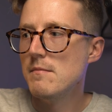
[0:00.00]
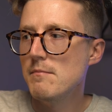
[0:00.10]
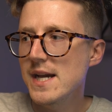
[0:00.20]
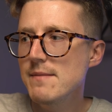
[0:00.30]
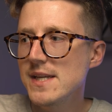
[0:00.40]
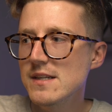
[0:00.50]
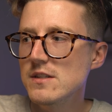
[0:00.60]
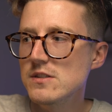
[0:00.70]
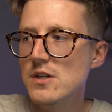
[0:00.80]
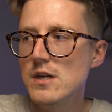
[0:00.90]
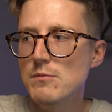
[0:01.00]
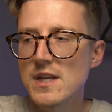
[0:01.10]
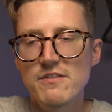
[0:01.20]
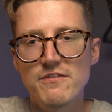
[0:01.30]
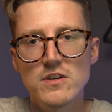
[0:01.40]
My main concern when
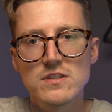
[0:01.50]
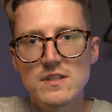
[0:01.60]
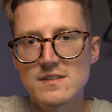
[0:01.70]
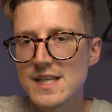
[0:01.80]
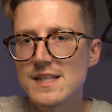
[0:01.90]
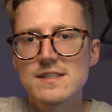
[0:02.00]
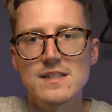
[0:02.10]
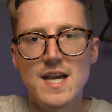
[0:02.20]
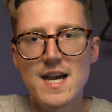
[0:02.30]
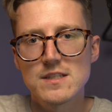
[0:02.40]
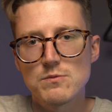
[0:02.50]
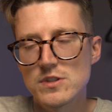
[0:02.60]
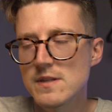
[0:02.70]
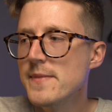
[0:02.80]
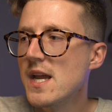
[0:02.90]
I first seen these attached was,